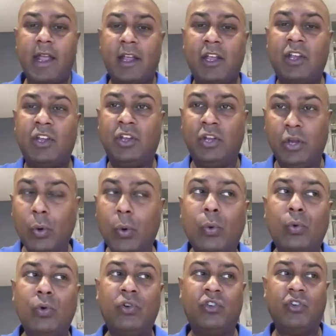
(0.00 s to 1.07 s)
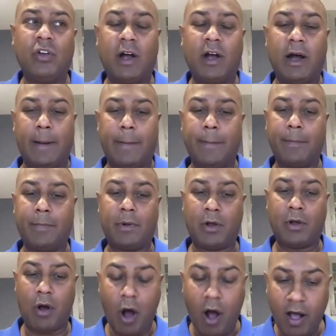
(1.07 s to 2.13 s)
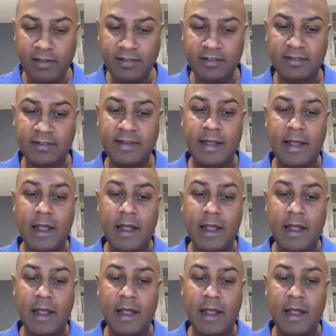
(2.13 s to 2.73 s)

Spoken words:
huge cost.